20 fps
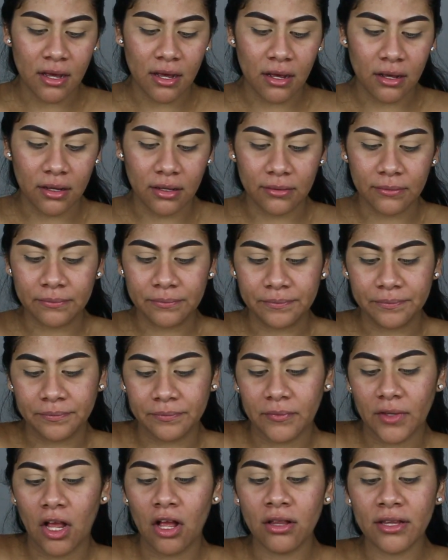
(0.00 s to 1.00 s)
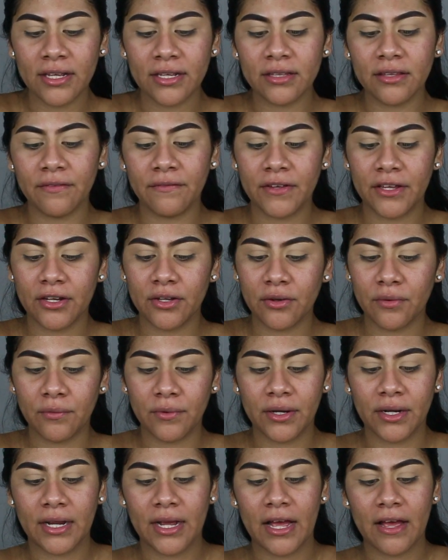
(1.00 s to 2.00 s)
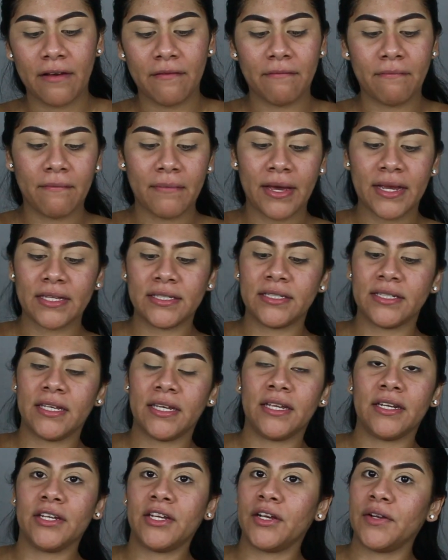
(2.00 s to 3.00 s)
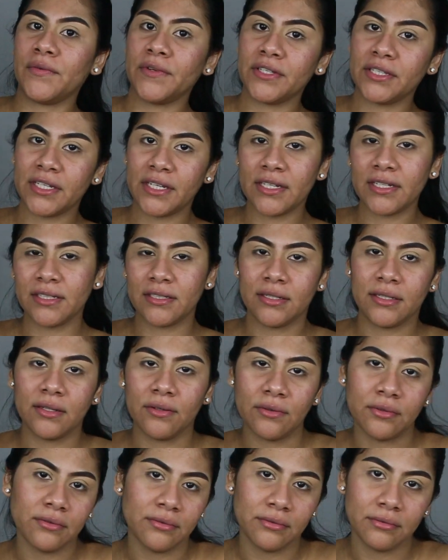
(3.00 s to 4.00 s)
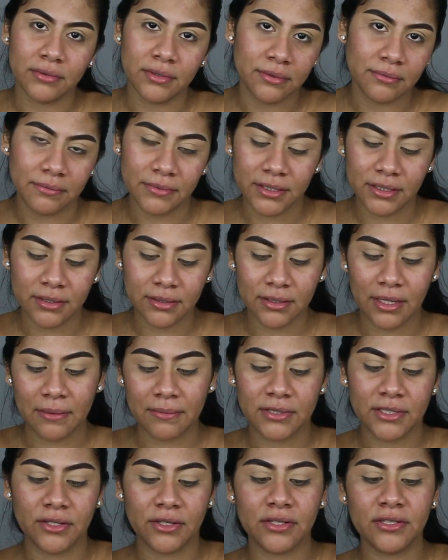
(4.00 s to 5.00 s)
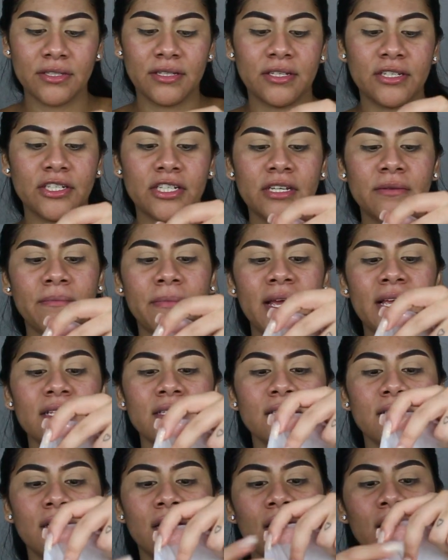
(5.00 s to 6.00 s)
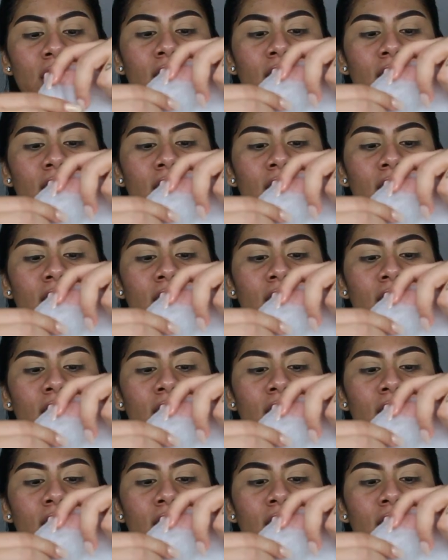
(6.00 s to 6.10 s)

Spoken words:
I'll link the video where I have my skincare routine. It's like an old one, but I'm still using the sheet mask.